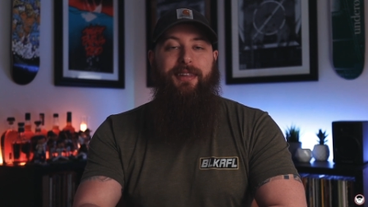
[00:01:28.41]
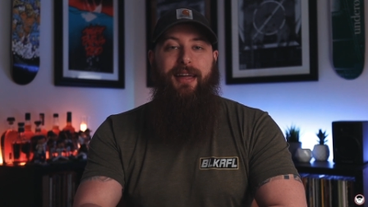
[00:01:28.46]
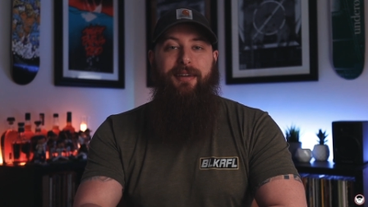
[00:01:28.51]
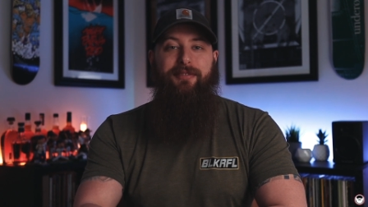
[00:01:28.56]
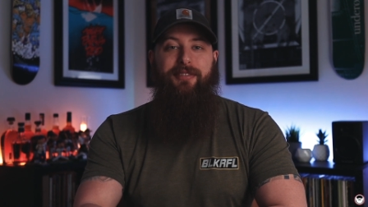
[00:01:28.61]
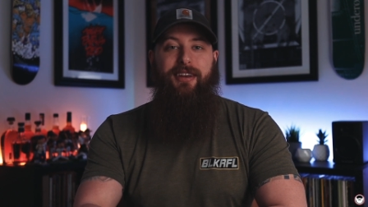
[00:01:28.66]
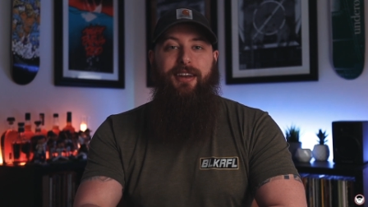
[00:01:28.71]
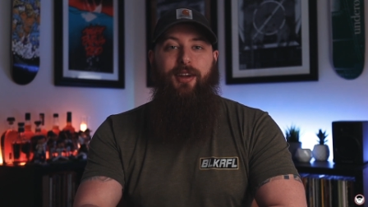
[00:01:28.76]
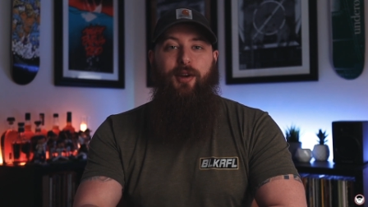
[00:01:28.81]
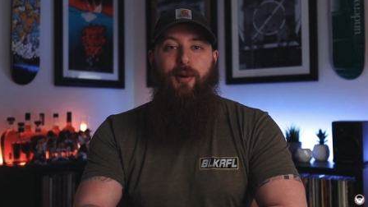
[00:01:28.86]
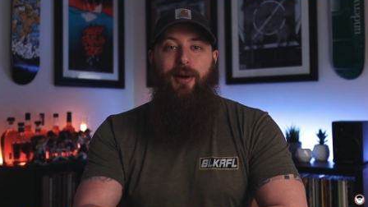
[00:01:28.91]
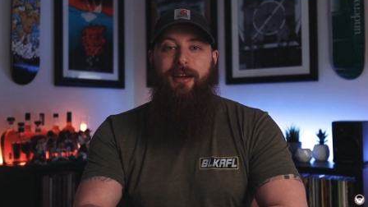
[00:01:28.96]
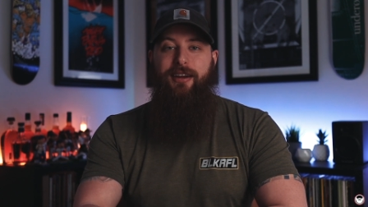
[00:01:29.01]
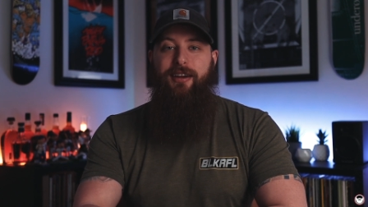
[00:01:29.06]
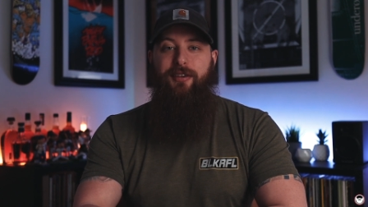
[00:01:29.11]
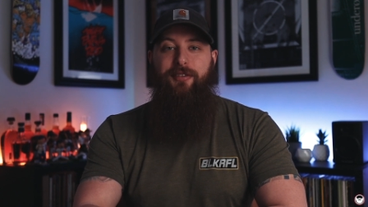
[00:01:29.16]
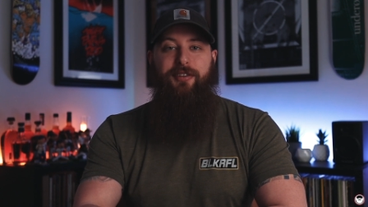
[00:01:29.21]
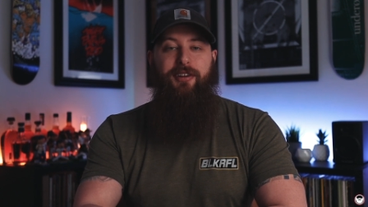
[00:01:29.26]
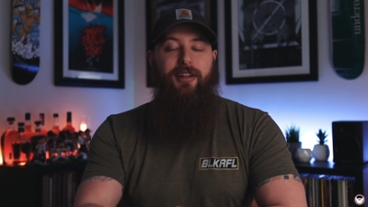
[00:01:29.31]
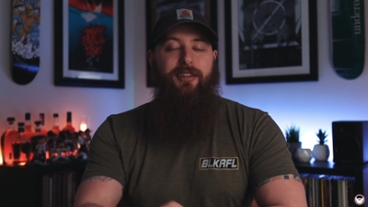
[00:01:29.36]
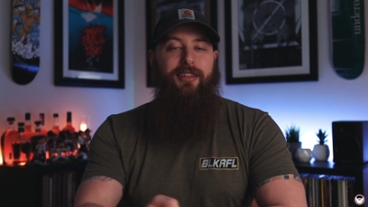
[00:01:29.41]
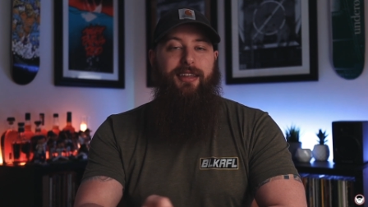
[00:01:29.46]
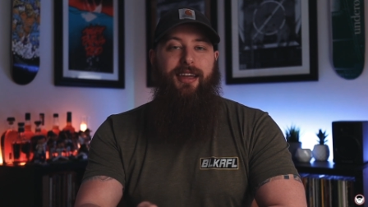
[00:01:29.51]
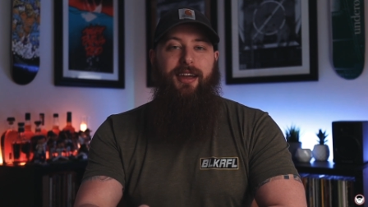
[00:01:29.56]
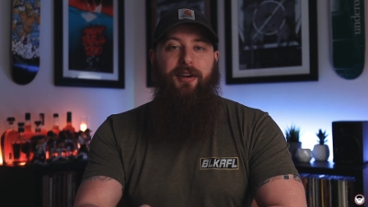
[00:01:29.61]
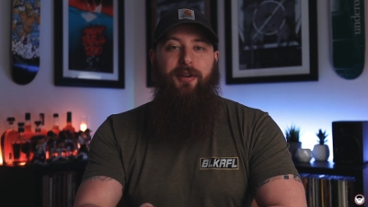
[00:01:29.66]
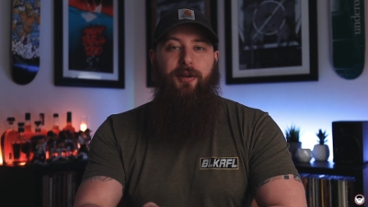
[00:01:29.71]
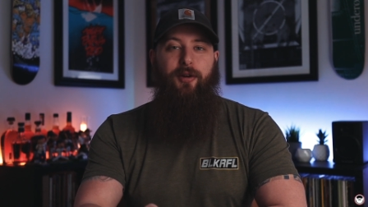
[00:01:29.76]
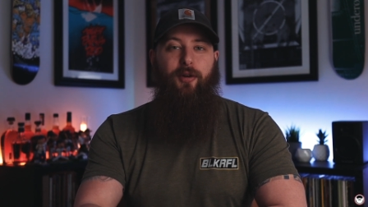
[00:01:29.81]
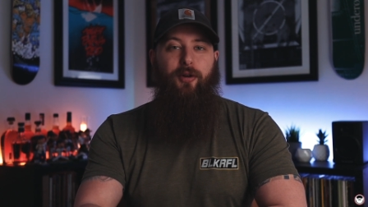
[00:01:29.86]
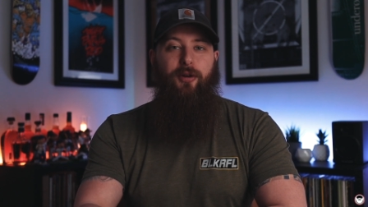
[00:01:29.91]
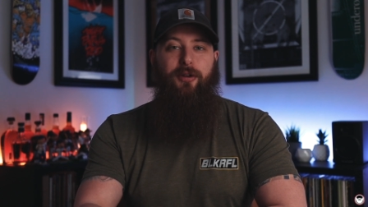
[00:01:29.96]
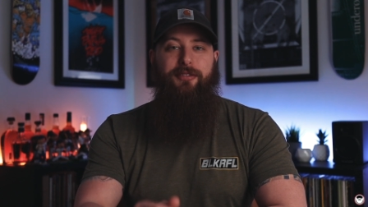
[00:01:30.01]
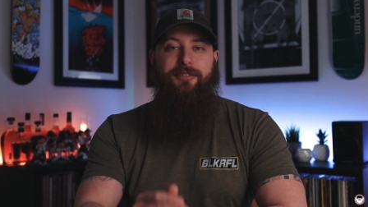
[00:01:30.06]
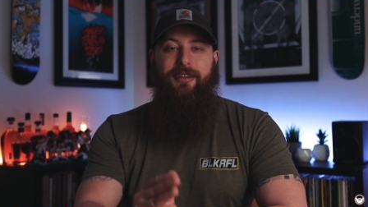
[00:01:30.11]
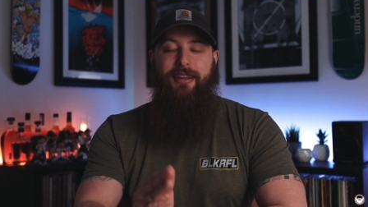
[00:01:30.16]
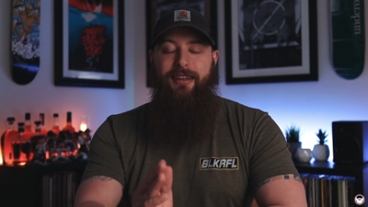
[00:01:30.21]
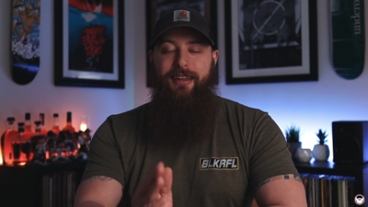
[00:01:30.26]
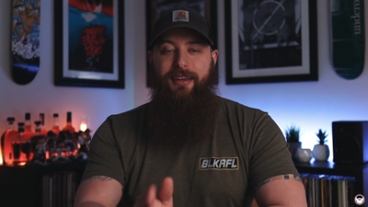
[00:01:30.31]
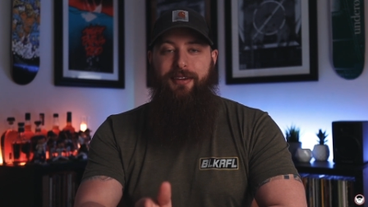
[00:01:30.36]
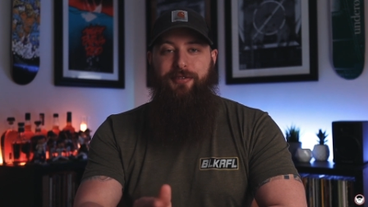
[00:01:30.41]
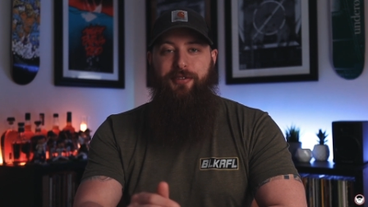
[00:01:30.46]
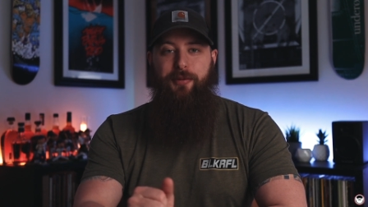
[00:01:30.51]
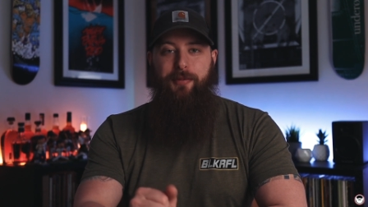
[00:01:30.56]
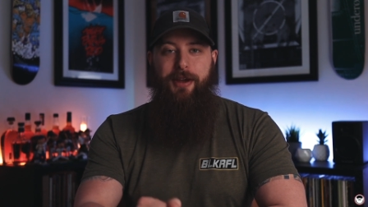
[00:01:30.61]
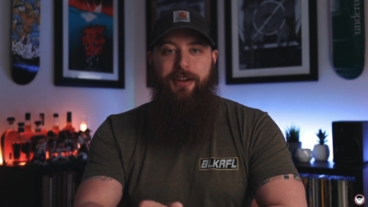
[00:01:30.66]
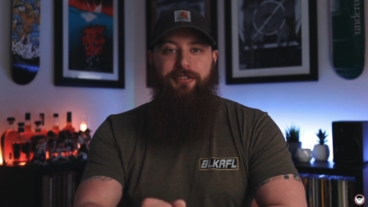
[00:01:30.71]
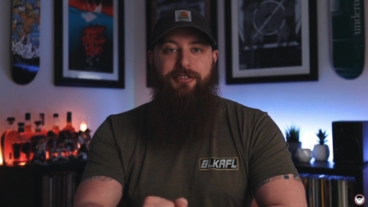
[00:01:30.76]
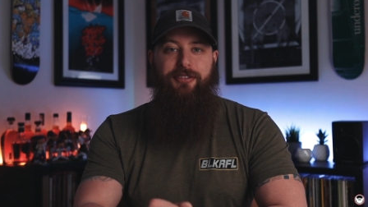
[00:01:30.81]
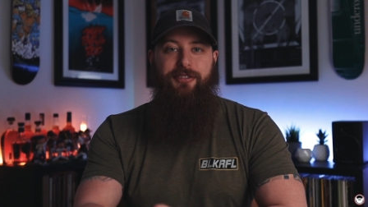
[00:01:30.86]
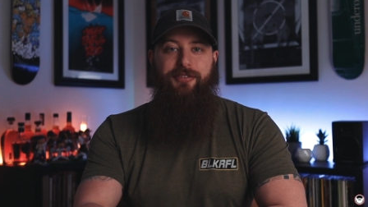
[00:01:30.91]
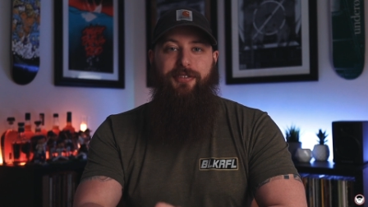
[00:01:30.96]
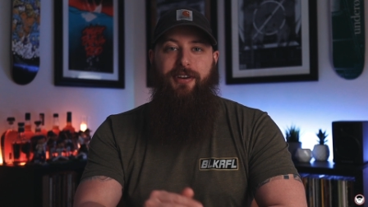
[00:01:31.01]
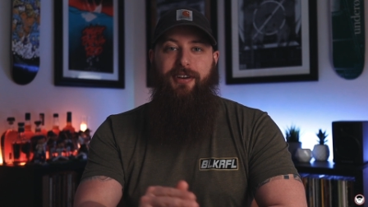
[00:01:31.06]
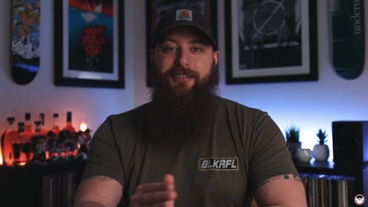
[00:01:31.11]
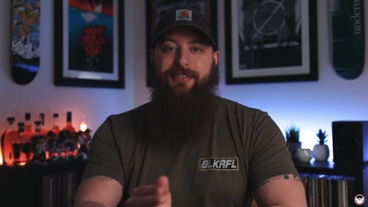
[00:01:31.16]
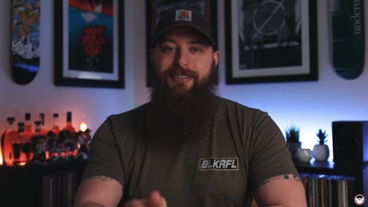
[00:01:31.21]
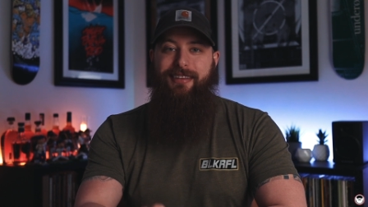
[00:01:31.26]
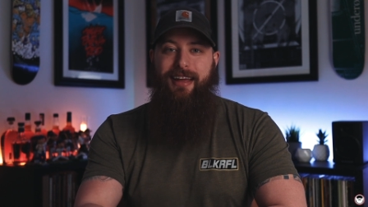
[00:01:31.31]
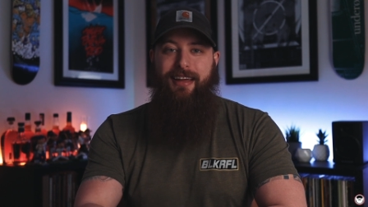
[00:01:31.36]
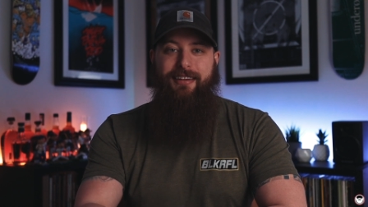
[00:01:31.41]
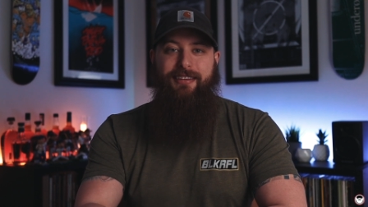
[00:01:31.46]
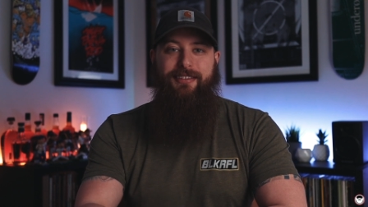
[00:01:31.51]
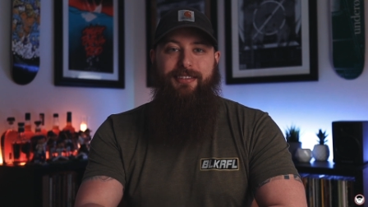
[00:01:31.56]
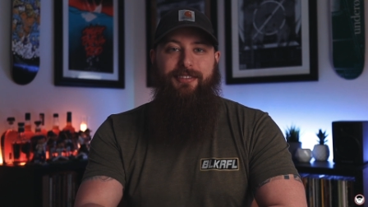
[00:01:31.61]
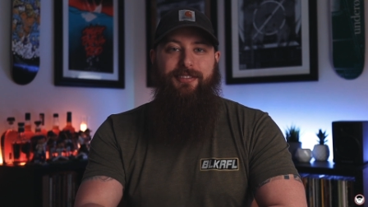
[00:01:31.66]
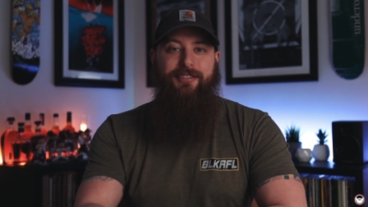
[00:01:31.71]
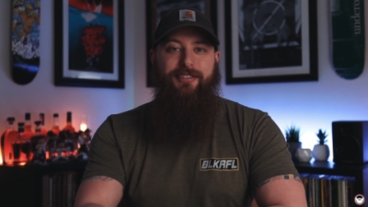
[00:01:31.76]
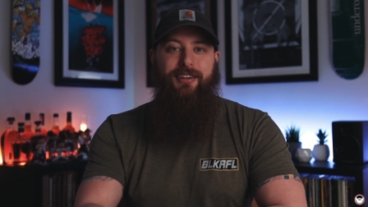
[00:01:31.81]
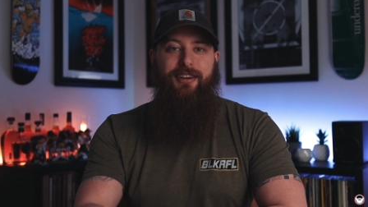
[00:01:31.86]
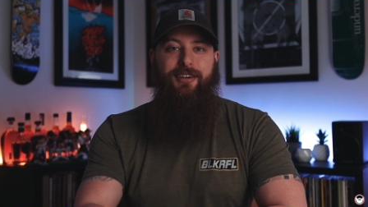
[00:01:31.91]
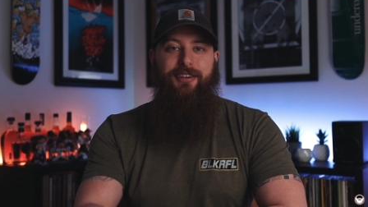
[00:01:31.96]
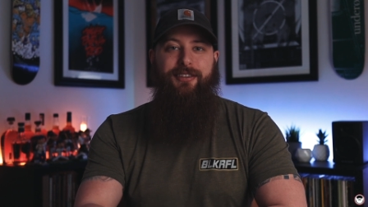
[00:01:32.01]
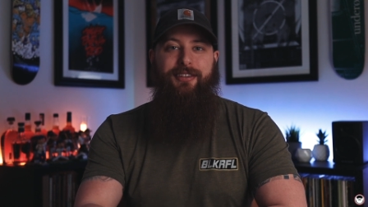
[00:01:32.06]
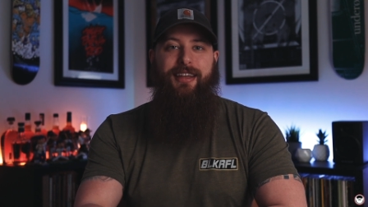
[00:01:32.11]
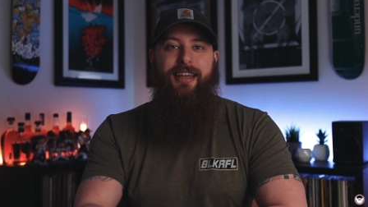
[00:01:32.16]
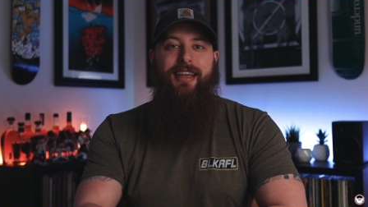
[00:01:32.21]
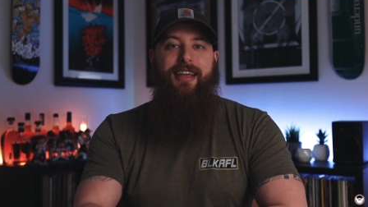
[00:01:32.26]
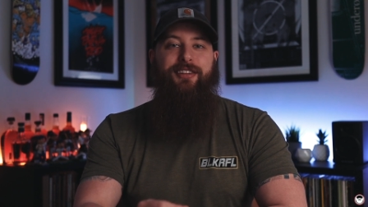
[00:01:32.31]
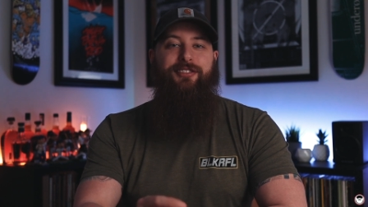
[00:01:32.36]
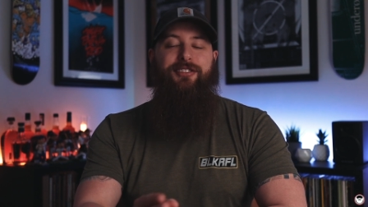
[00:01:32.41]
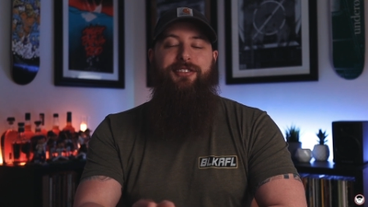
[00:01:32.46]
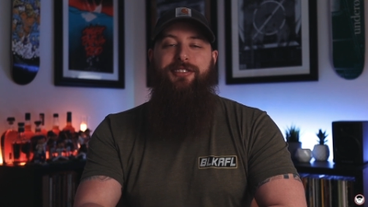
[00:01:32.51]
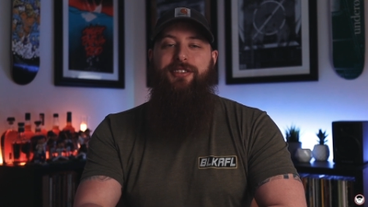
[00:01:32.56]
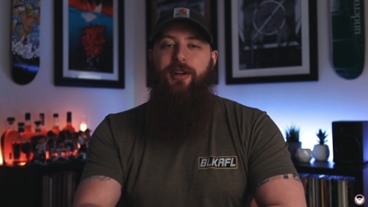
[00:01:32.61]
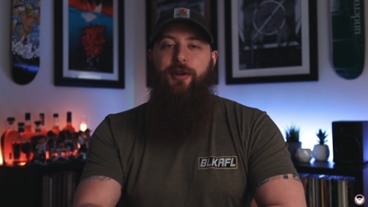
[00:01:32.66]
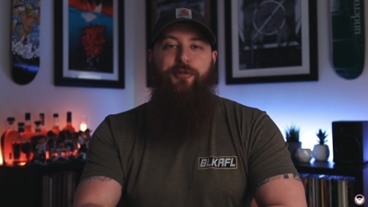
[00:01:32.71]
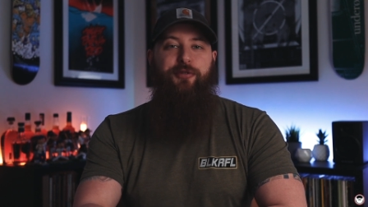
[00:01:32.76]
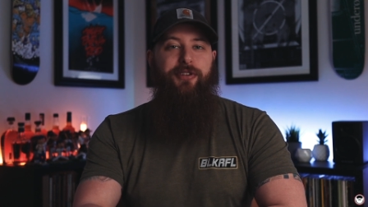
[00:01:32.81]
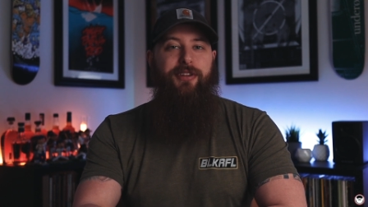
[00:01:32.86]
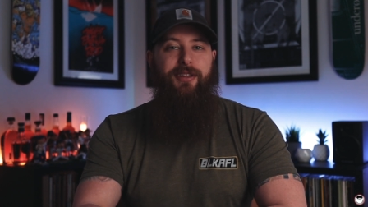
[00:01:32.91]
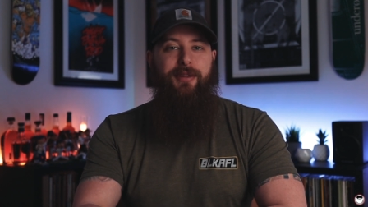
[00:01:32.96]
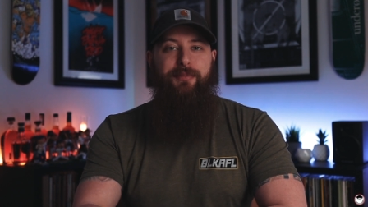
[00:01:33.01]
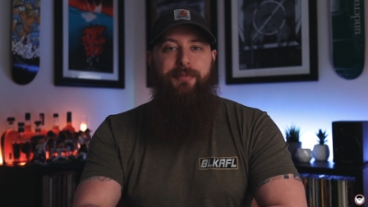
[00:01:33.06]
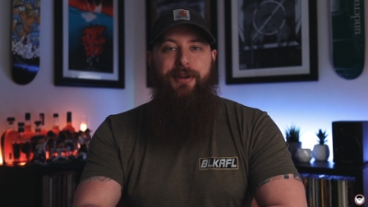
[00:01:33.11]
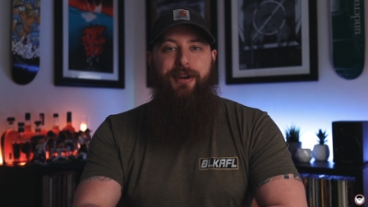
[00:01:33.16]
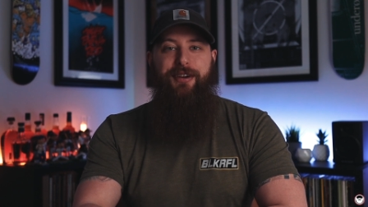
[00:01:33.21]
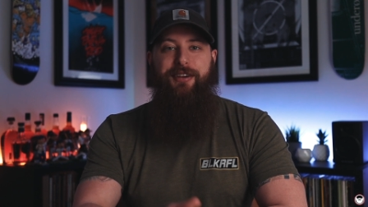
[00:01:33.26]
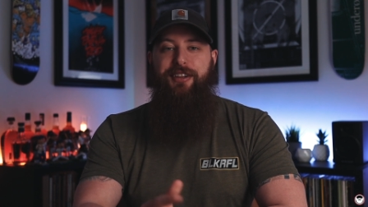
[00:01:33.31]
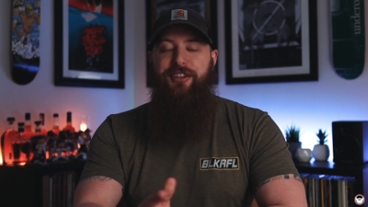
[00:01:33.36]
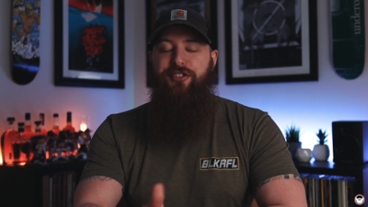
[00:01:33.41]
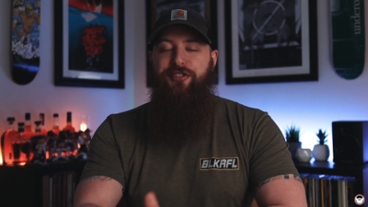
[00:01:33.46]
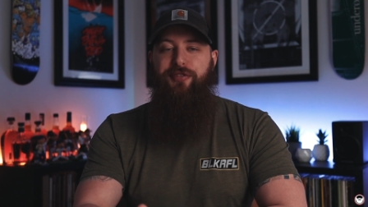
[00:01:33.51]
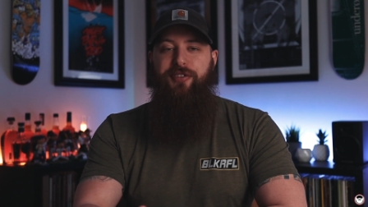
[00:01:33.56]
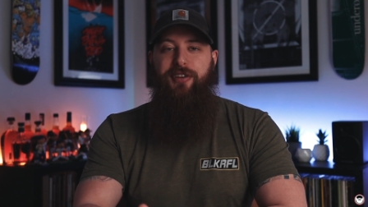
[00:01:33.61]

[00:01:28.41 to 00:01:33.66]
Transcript: that video I covered all the care oils and the information as far as that is concerned. Just know Feelin' Beard is